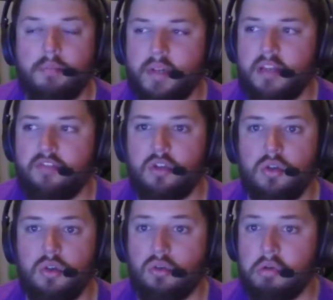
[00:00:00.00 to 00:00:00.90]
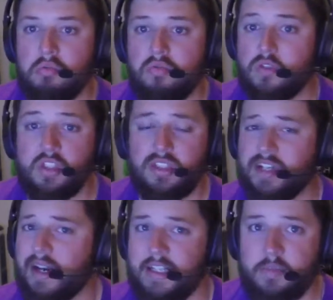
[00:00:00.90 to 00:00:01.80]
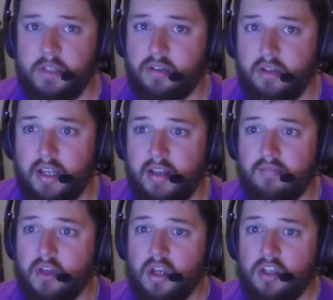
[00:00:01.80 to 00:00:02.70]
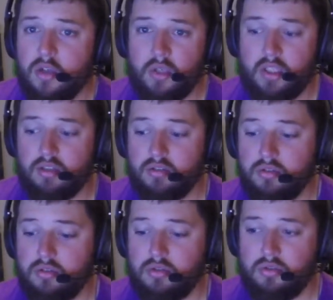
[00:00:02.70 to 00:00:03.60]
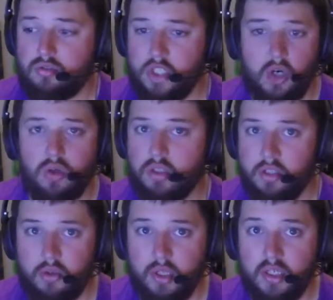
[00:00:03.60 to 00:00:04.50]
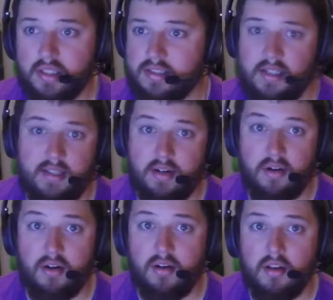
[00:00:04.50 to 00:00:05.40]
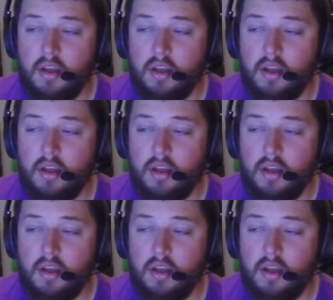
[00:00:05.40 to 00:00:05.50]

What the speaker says: But if you're just the tiniest bit creative, you can totally do it. It's not that hard.